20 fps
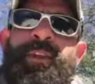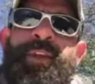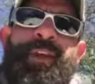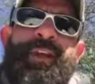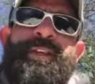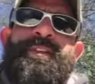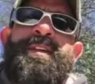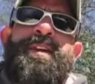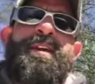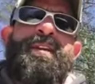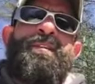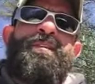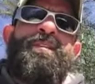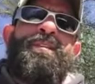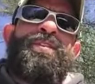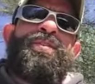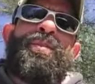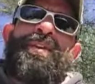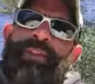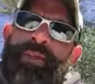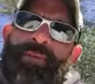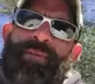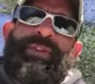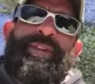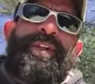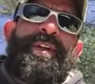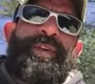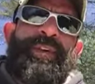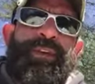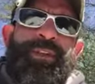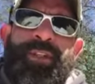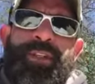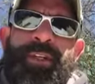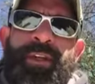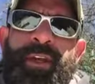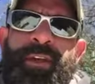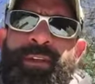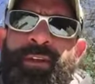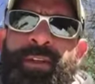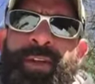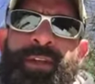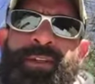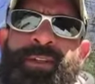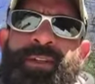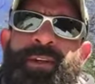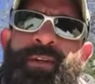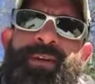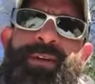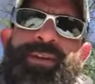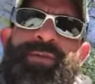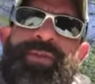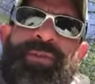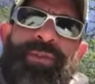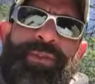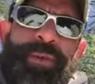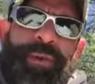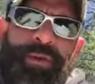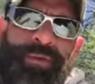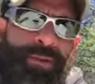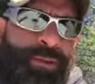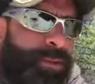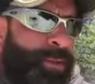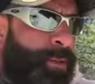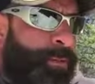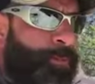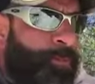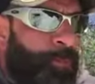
Like I said, you treat them seriously and you'll get serious results.